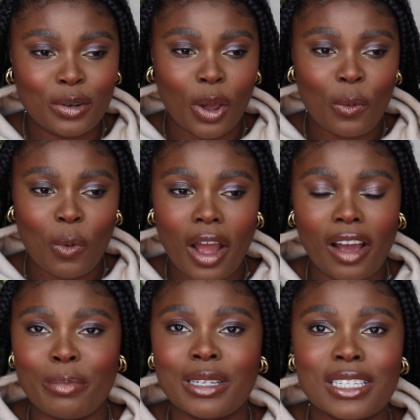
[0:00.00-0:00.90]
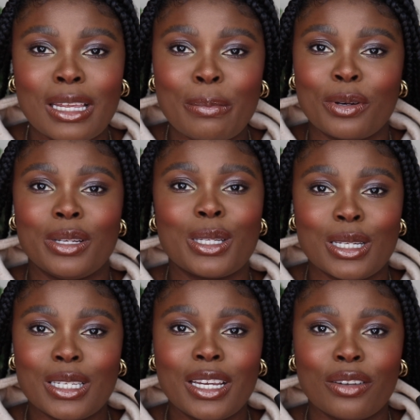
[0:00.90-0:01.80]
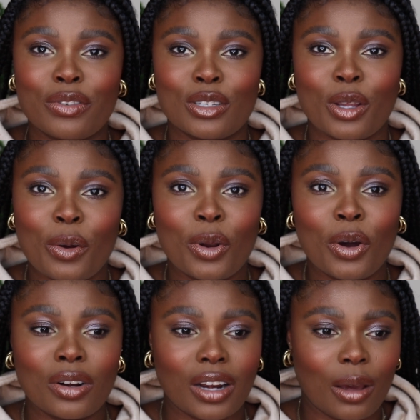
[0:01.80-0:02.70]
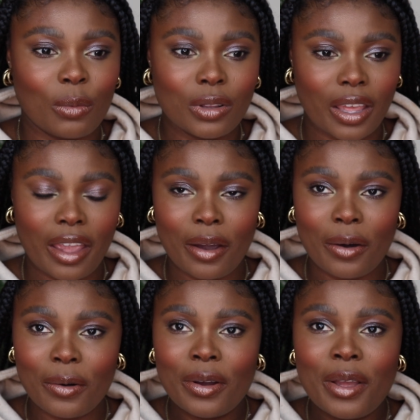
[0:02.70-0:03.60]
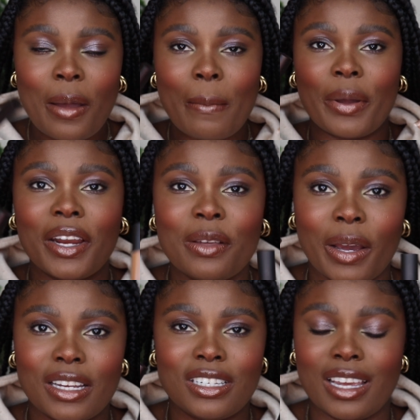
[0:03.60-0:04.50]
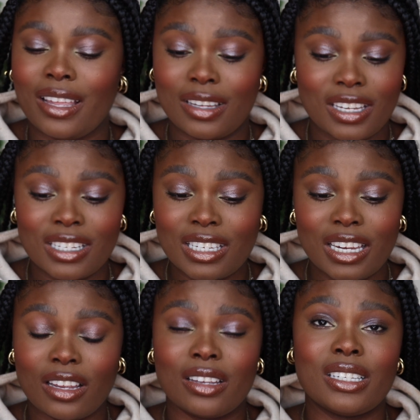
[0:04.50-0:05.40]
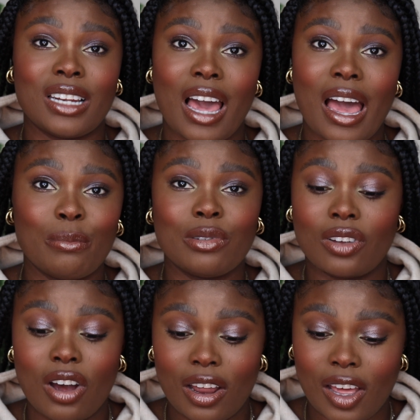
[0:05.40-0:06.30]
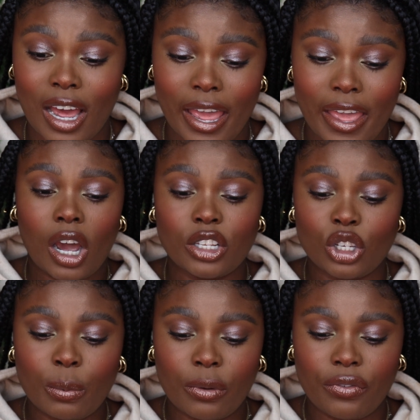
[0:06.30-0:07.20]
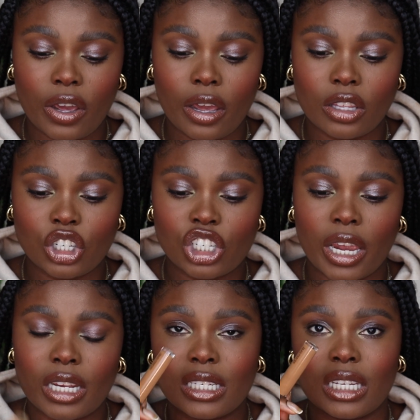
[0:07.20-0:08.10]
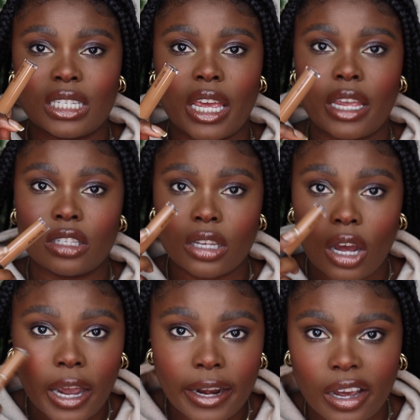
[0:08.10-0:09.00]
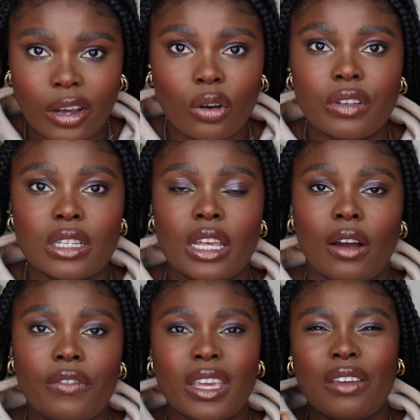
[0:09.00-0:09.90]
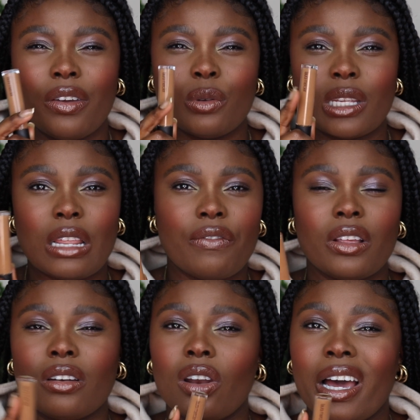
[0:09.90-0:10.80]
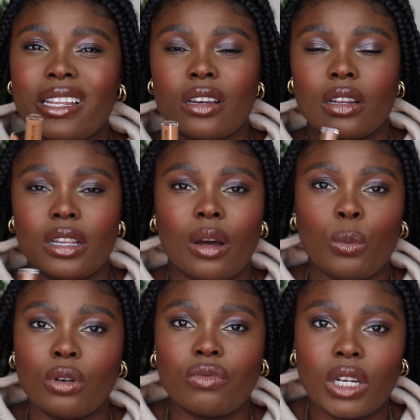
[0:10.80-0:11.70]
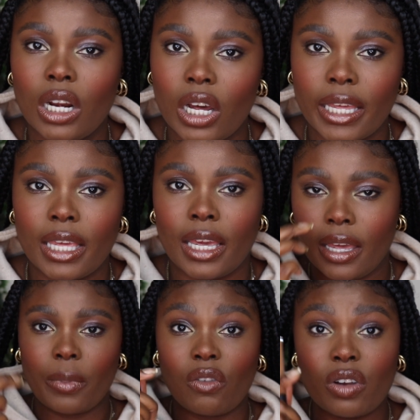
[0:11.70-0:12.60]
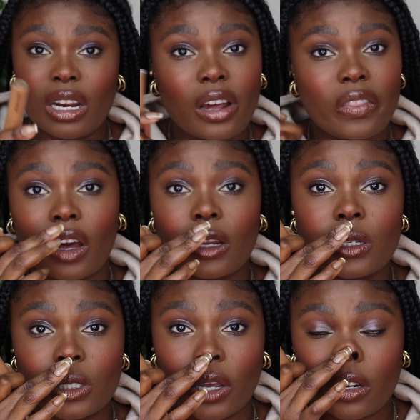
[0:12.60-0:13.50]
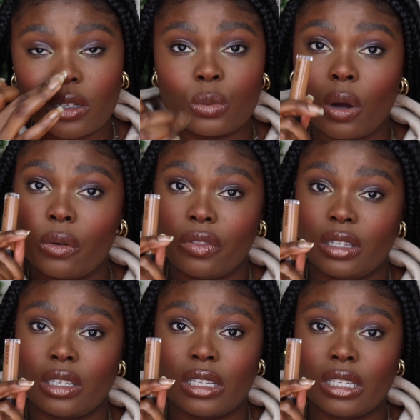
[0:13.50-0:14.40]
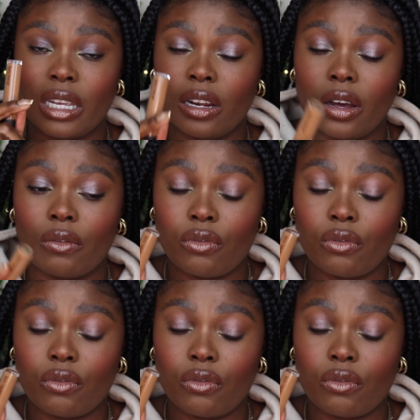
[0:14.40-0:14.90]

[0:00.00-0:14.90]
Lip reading: know why I've been sleeping on this concealer for so long, like what the hell. But anyways, yeah, the concealer slaps, can't lie. I do prefer the shade 6N to highlight. Obviously, I think if it was anything lighter, then I wouldn't really like it. I really like the undertone as well of this concealer,